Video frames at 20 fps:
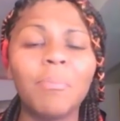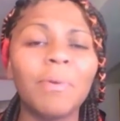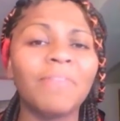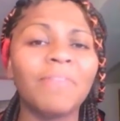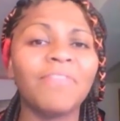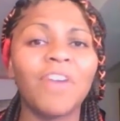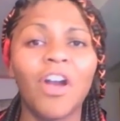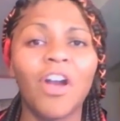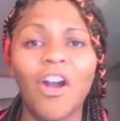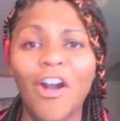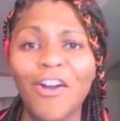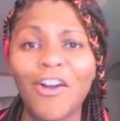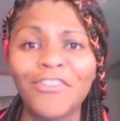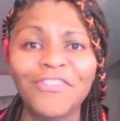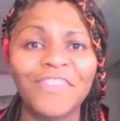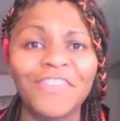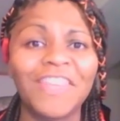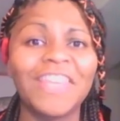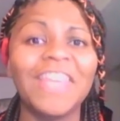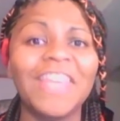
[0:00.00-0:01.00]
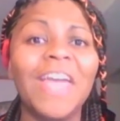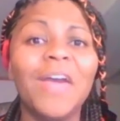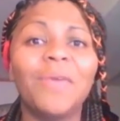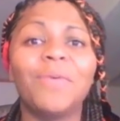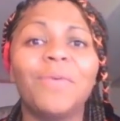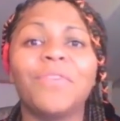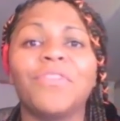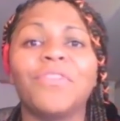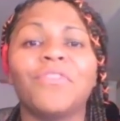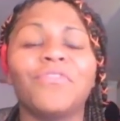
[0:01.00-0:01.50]
of coffee
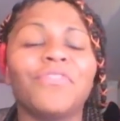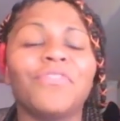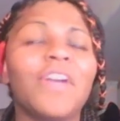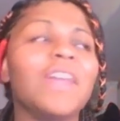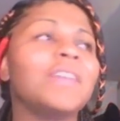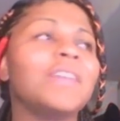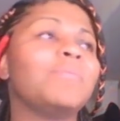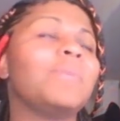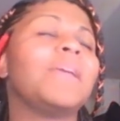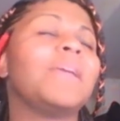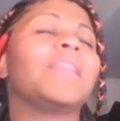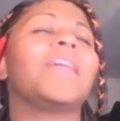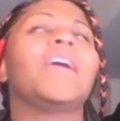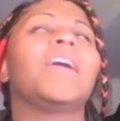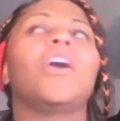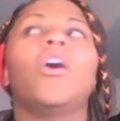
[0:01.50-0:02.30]
with a friend being like,